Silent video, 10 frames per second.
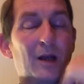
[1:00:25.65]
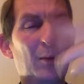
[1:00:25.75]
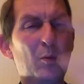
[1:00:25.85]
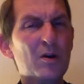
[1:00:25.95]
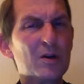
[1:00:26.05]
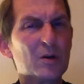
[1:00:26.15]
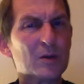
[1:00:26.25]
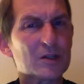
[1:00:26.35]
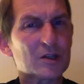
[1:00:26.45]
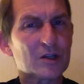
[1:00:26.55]
And what a
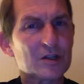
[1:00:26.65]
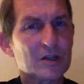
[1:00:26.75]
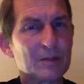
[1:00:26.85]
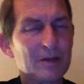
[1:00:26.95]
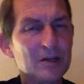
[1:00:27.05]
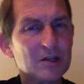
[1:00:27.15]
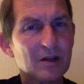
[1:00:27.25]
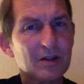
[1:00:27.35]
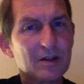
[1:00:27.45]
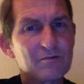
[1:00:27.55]
coincidence, the police
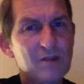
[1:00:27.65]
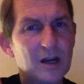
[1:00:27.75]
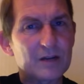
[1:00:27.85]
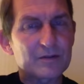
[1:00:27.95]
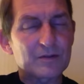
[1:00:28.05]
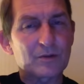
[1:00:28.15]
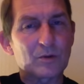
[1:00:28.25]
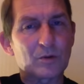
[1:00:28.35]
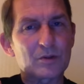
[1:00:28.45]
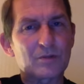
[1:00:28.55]
car that arrives, of
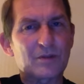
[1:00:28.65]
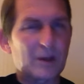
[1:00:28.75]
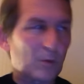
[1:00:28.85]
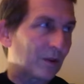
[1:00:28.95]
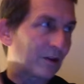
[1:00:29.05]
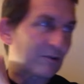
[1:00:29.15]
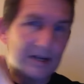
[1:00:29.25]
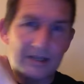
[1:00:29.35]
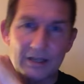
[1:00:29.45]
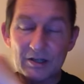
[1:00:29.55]
course, to find out what the
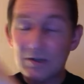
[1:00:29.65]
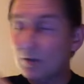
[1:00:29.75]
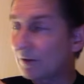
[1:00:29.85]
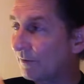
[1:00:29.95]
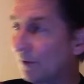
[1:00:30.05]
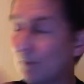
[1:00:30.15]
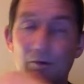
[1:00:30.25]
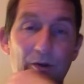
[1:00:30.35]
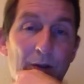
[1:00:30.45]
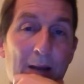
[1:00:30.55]
crack is, has got the film crew
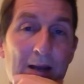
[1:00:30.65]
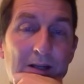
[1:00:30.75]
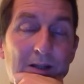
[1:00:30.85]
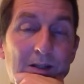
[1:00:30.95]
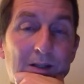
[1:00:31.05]
in the back